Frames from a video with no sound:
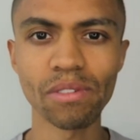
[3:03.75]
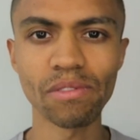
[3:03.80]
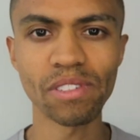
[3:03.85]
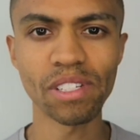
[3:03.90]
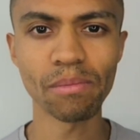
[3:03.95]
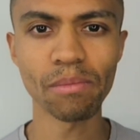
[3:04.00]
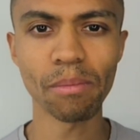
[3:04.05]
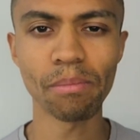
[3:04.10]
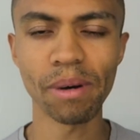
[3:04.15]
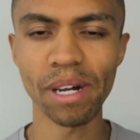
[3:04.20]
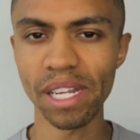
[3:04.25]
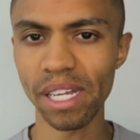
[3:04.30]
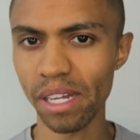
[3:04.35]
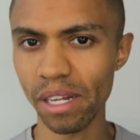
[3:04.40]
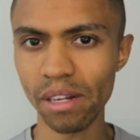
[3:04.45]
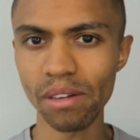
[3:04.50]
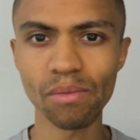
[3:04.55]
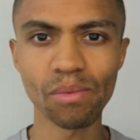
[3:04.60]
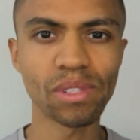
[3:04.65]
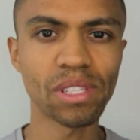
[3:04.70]
you've seen my buddy
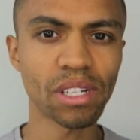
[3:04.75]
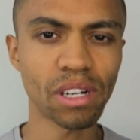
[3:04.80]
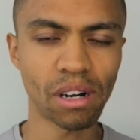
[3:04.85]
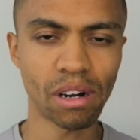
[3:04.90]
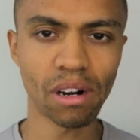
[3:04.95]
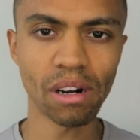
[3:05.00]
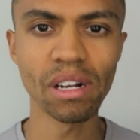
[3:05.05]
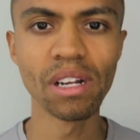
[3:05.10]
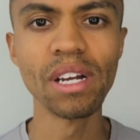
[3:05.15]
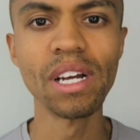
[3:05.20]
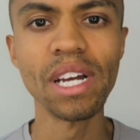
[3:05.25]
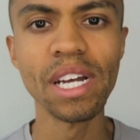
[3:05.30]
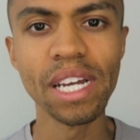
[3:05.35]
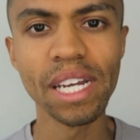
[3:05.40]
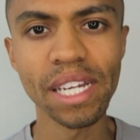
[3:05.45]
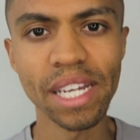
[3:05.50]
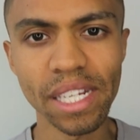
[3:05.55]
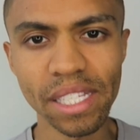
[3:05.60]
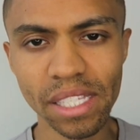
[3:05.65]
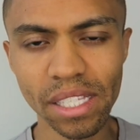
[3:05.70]
here with the car,
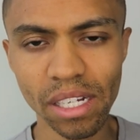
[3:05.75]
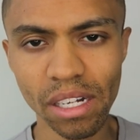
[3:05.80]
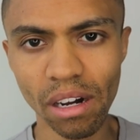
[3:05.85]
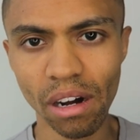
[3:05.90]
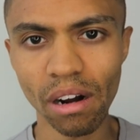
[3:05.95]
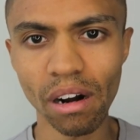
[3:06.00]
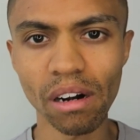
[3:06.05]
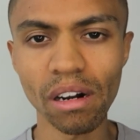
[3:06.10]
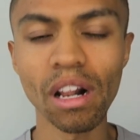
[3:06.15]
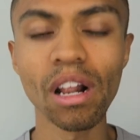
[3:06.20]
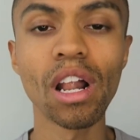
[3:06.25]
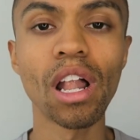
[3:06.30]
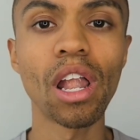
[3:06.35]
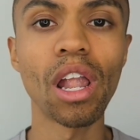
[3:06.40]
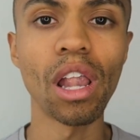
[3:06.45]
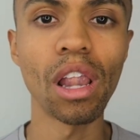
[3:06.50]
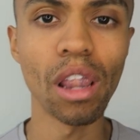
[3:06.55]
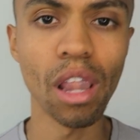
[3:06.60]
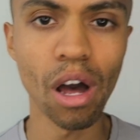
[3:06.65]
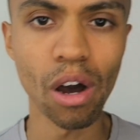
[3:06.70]
gets the
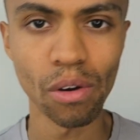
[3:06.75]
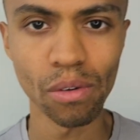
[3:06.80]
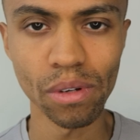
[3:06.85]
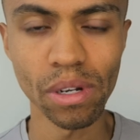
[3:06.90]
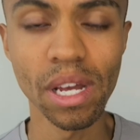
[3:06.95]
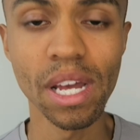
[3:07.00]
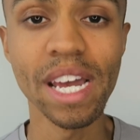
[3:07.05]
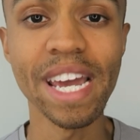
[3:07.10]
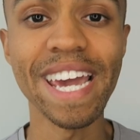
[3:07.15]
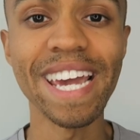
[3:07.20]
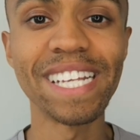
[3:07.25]
car loan.